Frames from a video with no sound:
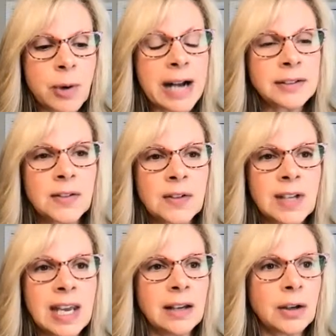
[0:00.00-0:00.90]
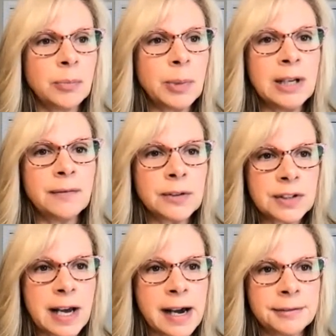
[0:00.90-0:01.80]
practices can't compete for
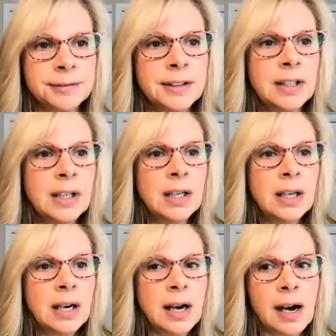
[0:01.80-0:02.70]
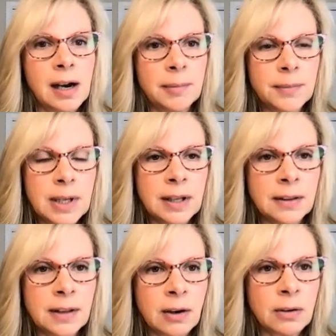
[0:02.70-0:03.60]
staff,
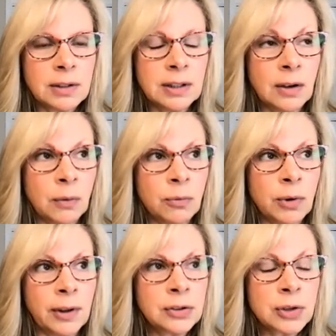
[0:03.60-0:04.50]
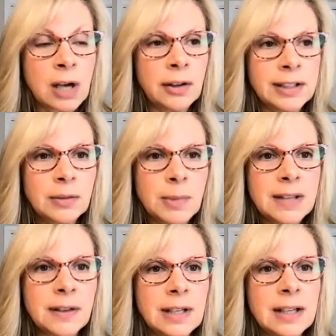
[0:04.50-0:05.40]
and they're really struggling to
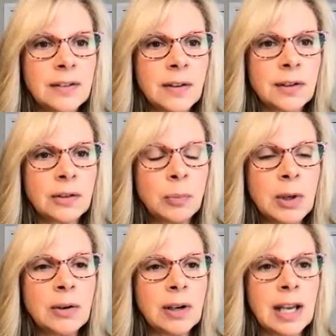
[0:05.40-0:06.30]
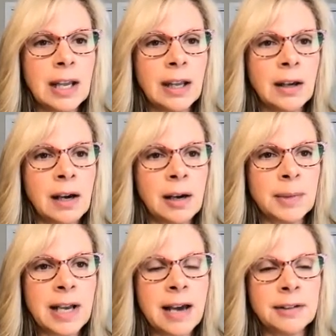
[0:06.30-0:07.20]
meet the needs of the community
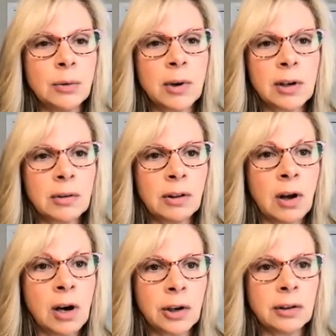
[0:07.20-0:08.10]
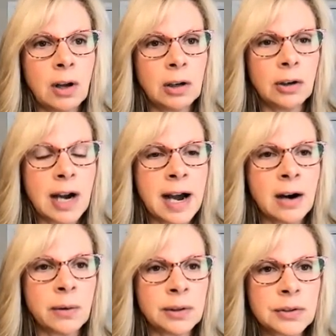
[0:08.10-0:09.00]
and having to work longer and longer
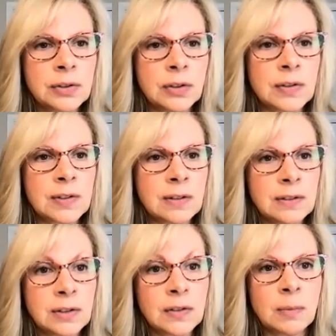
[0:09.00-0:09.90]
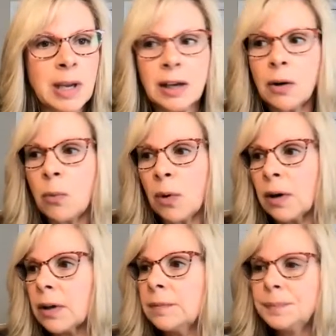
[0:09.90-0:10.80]
hours just to make it
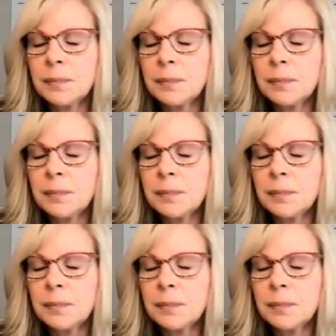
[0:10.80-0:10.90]
work.